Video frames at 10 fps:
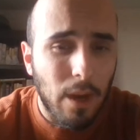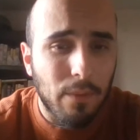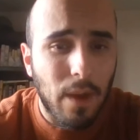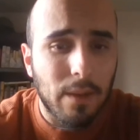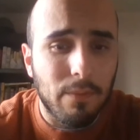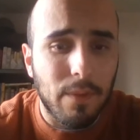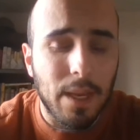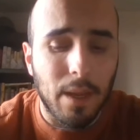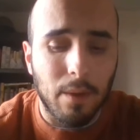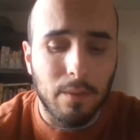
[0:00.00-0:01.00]
to find a
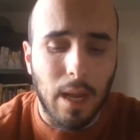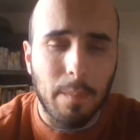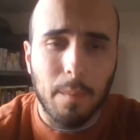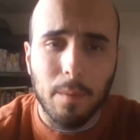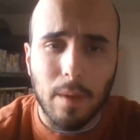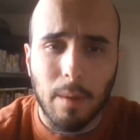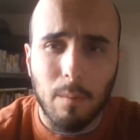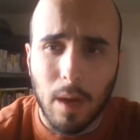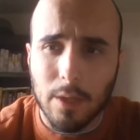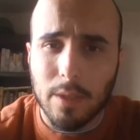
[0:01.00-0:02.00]
video. I remember I
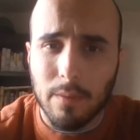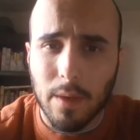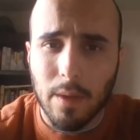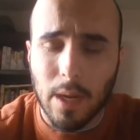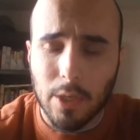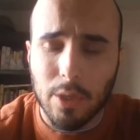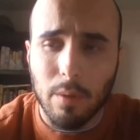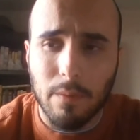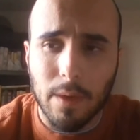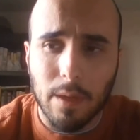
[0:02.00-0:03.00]
watched a video and I
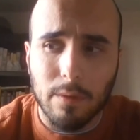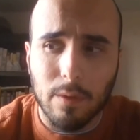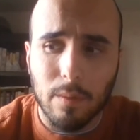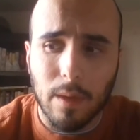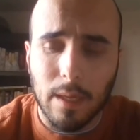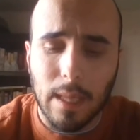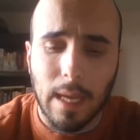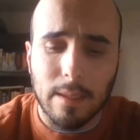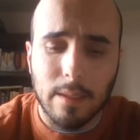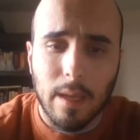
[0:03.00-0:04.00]
showed a video to a
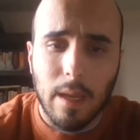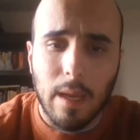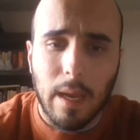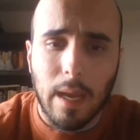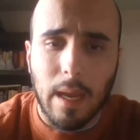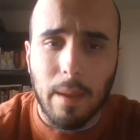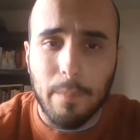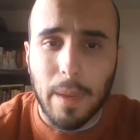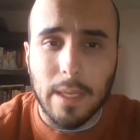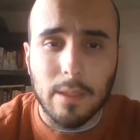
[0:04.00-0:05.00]
class
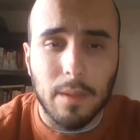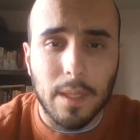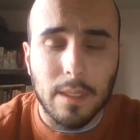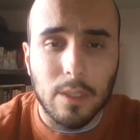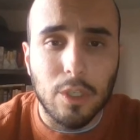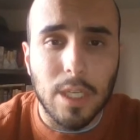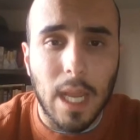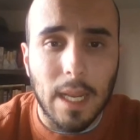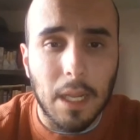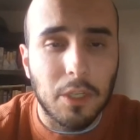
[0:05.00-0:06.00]
based on this
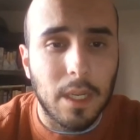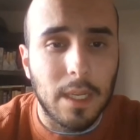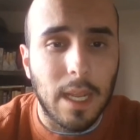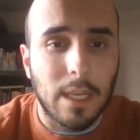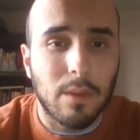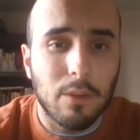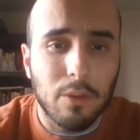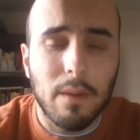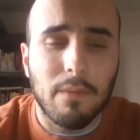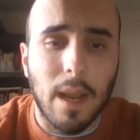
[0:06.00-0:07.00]
GNH index. So I'll
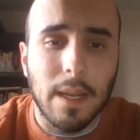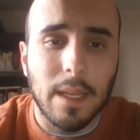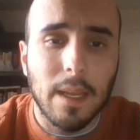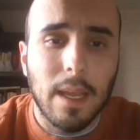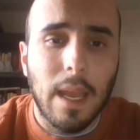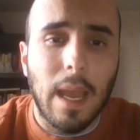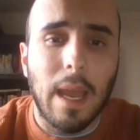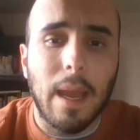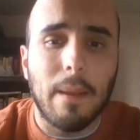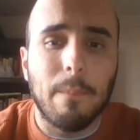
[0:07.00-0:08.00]
try to find it,
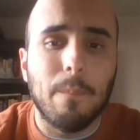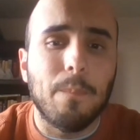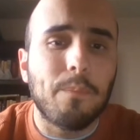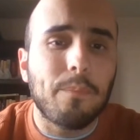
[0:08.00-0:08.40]
and